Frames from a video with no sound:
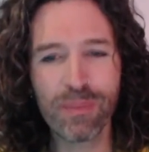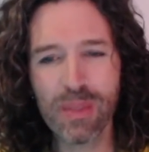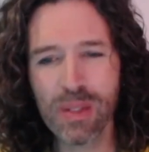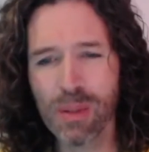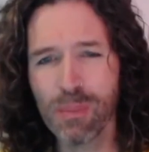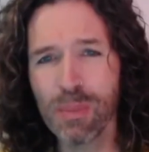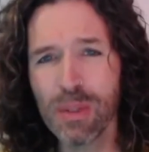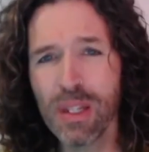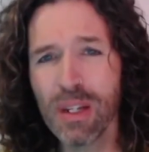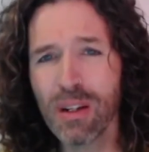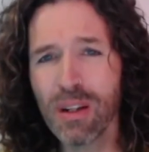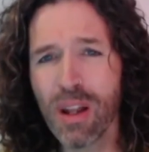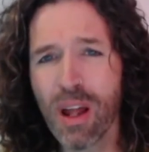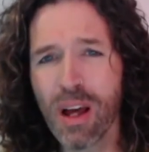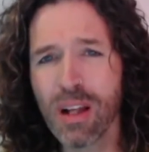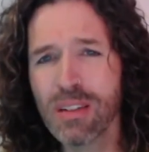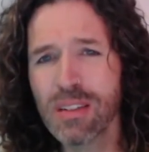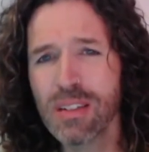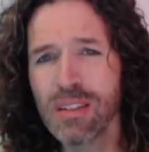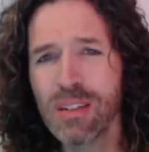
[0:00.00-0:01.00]
But there are
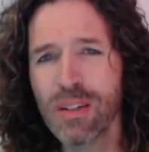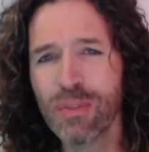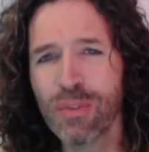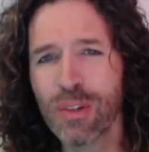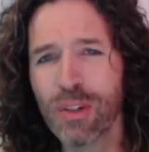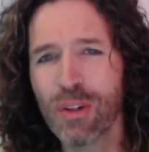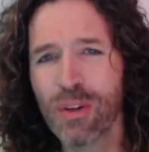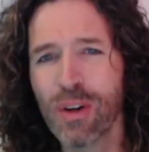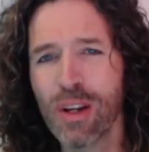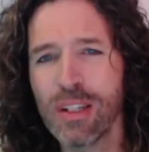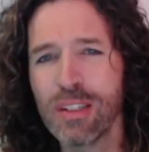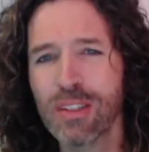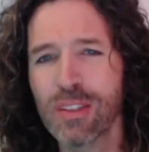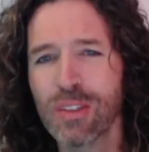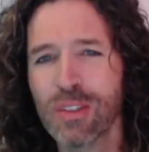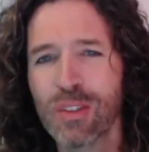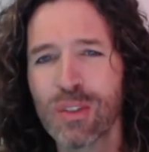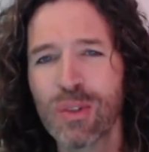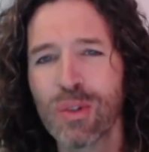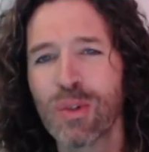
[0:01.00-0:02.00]
lots of different
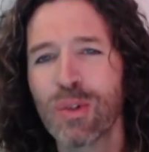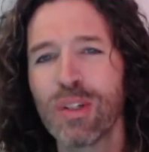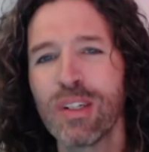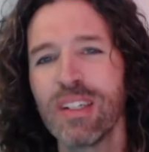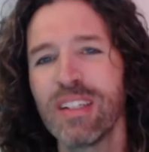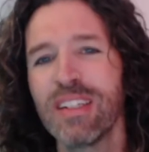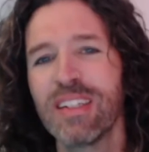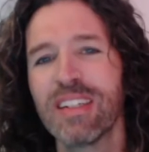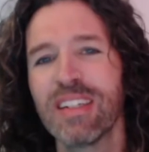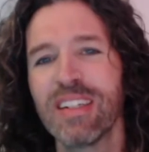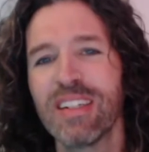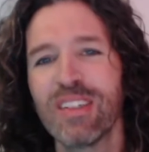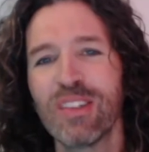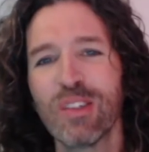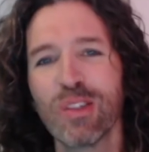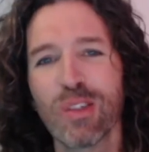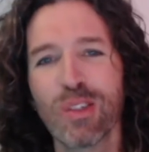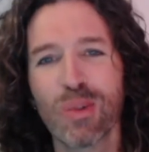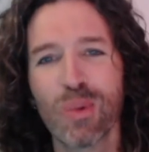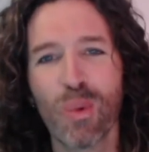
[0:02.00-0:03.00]
creation stories. It's
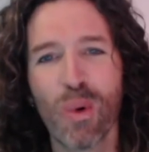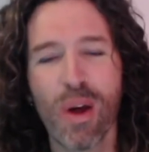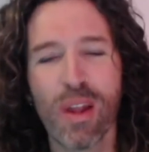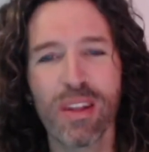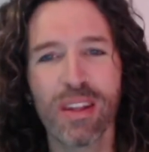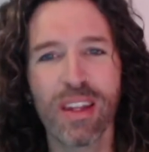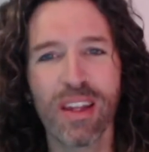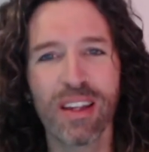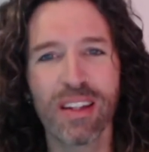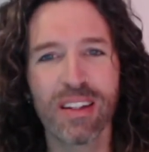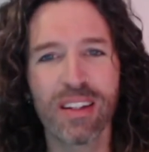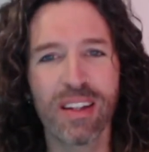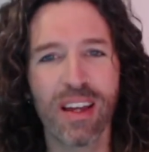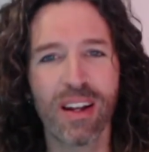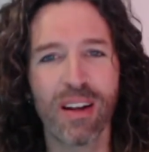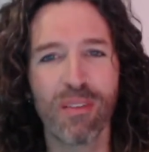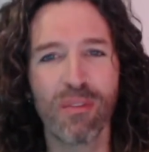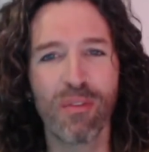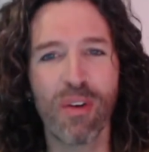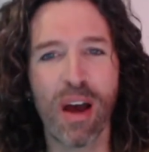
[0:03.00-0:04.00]
just one that
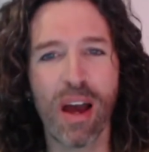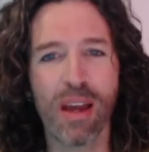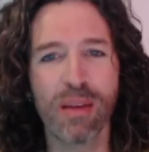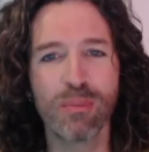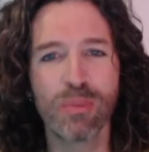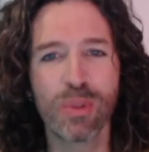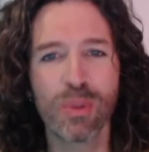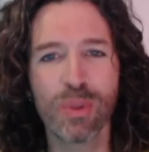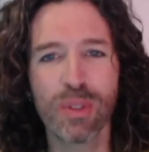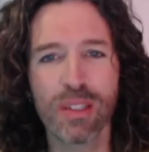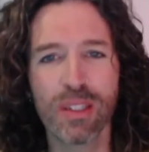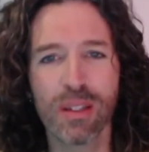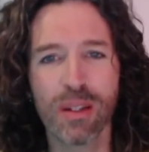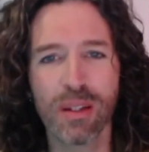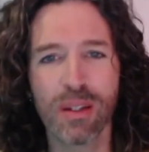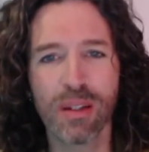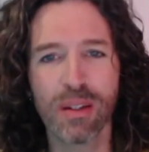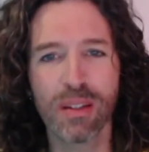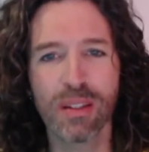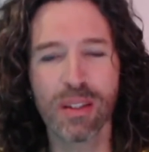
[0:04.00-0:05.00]
kind of vibes with
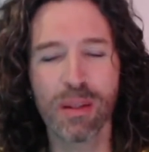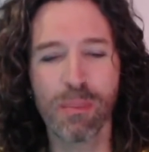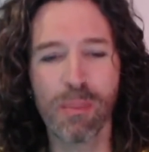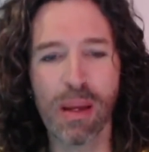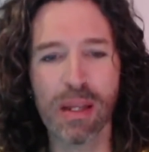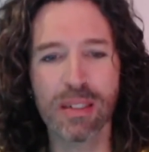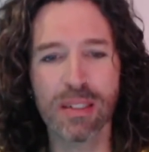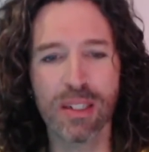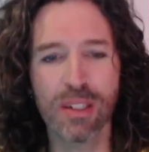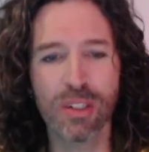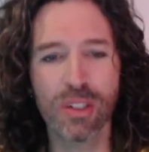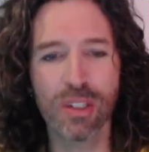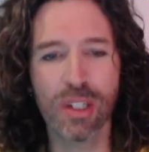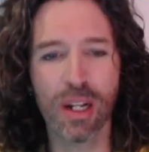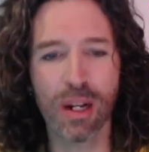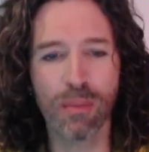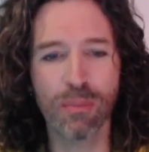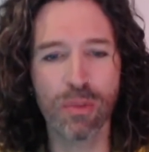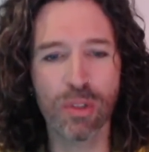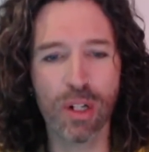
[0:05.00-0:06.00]
the the message
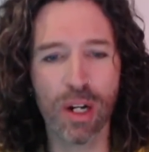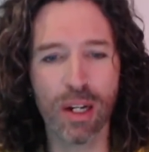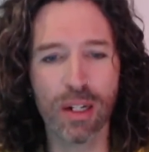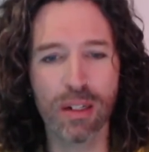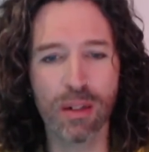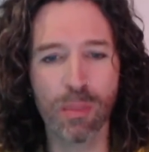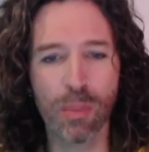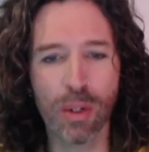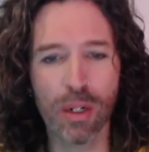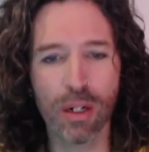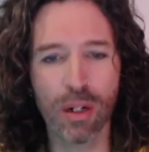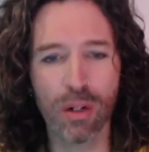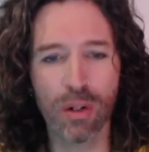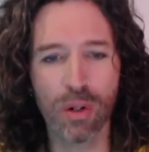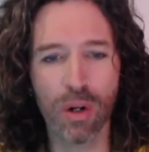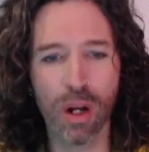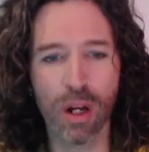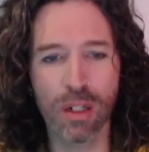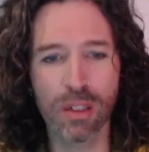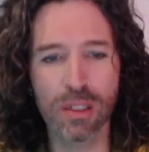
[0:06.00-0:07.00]
that I'm trying to bring
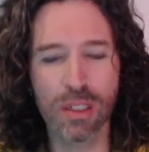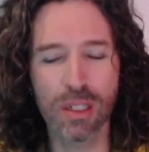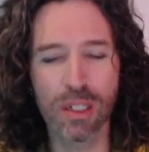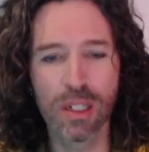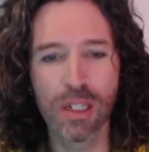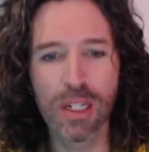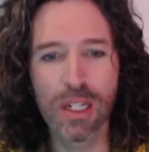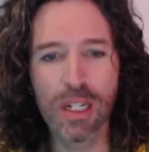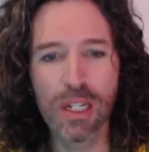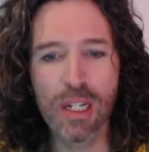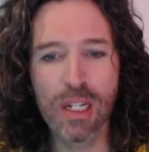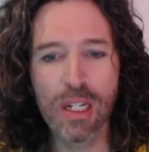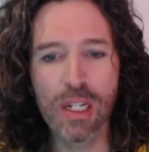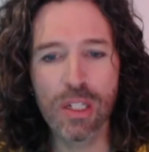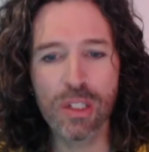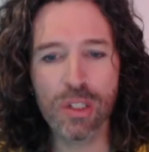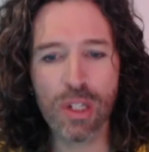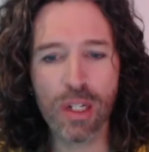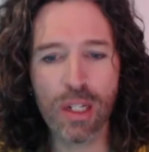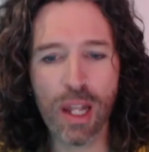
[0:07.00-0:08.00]
across.
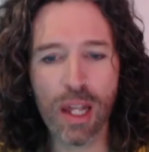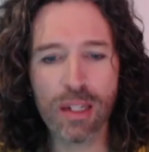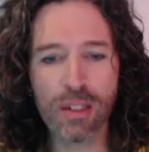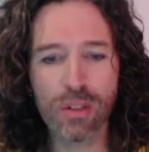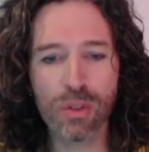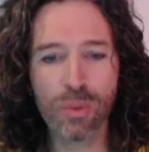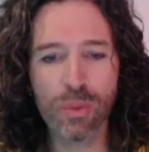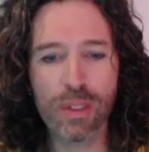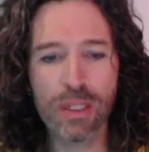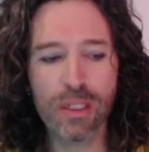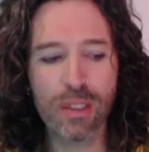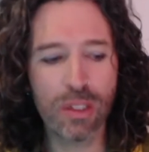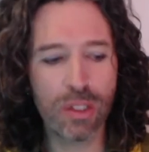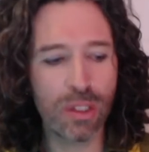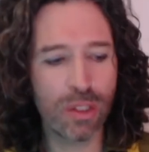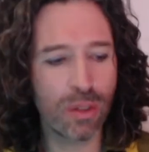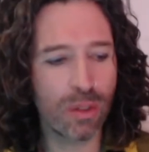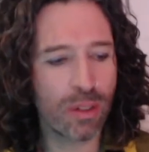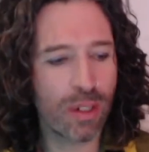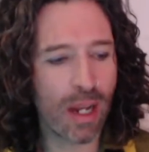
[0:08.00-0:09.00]
So I'd like to read to
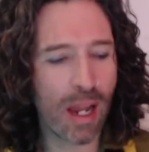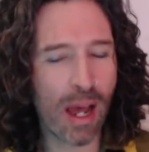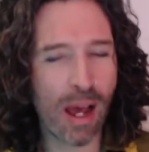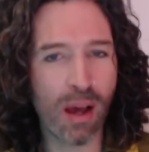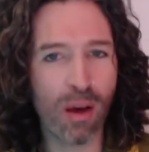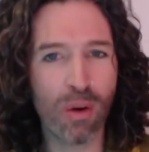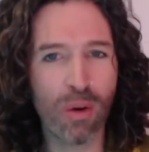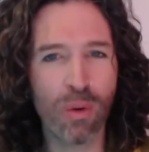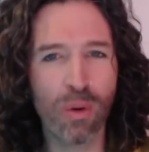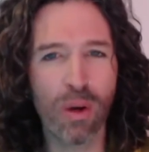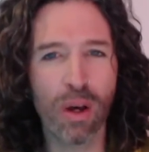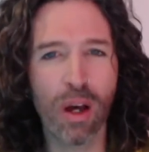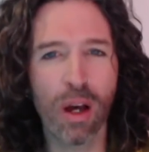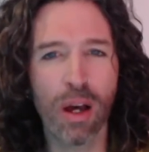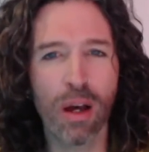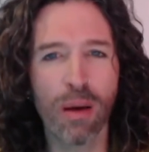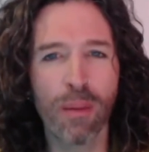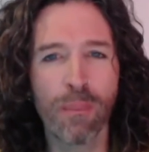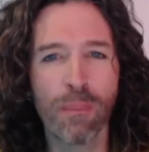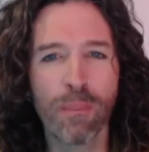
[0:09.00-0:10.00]
you now
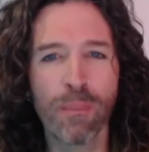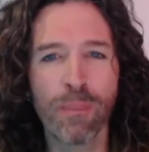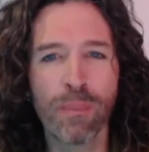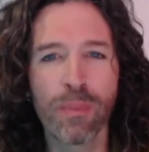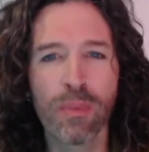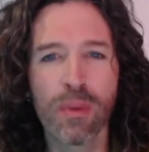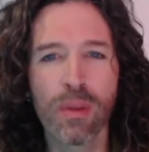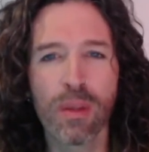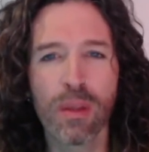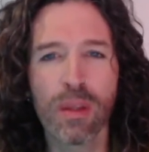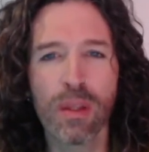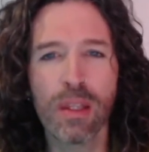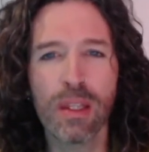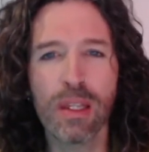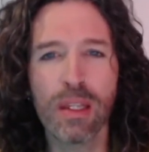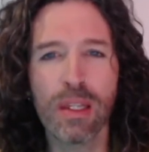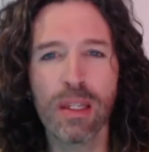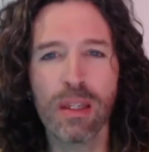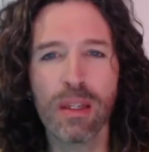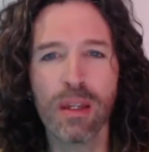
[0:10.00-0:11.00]
um,
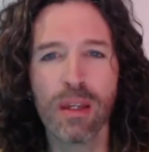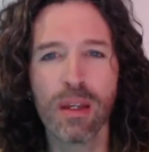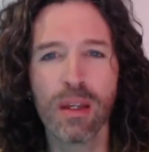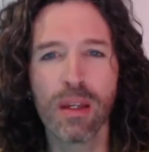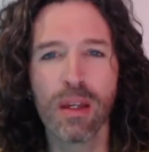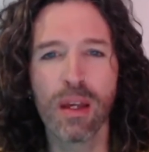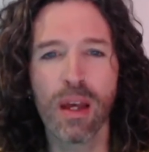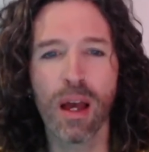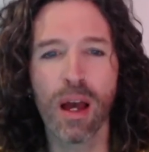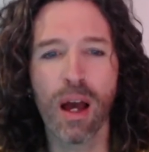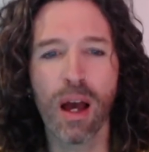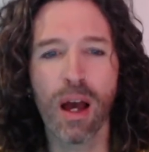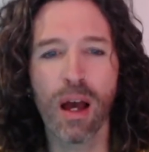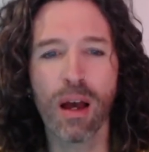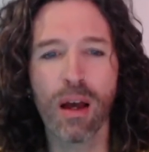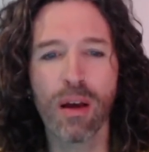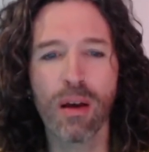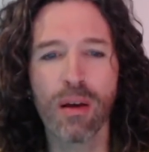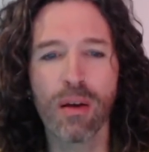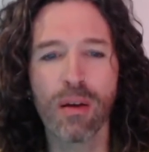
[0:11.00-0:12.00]
the uh,